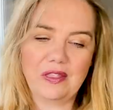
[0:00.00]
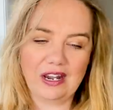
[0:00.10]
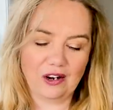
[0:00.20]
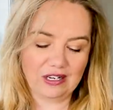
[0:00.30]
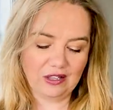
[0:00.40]

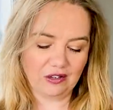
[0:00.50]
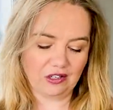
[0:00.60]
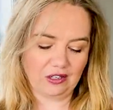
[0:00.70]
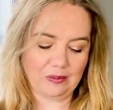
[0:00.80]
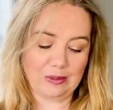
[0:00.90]
They are either
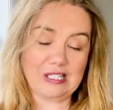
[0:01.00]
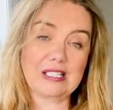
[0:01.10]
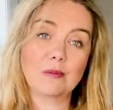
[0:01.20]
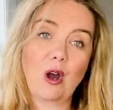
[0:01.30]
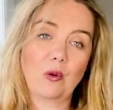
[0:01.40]
going to be
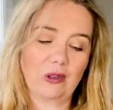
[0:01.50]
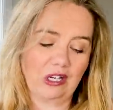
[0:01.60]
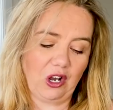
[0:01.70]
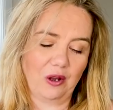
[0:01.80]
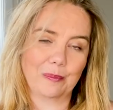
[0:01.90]
small, well, they
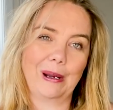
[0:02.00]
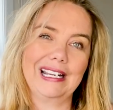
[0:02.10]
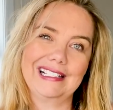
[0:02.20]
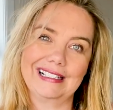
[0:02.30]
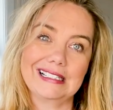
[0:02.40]
call them
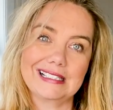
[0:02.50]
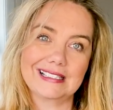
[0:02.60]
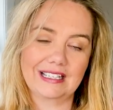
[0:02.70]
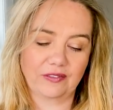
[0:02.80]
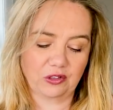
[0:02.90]
pikelets
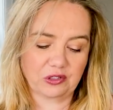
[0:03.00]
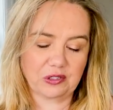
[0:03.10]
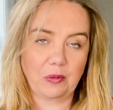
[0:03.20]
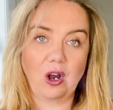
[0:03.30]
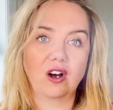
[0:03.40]
if they're
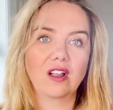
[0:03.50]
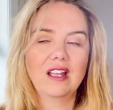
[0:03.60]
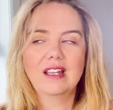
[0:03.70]
small,